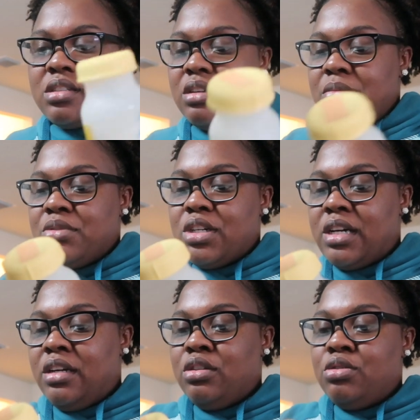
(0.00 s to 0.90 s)
so i'm
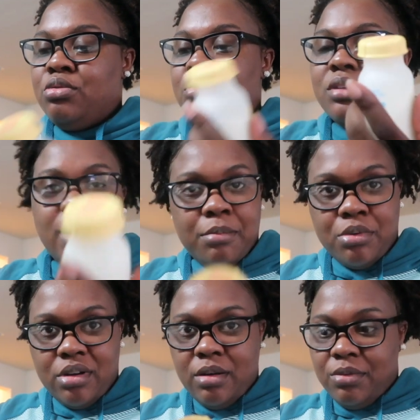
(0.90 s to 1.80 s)
trying to
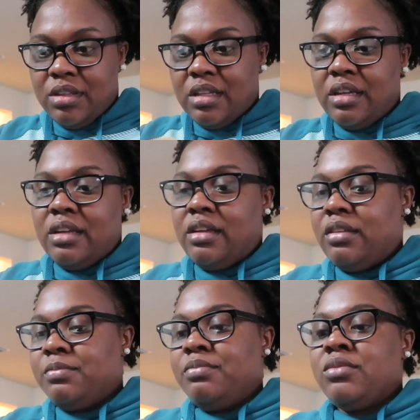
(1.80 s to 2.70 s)
label everything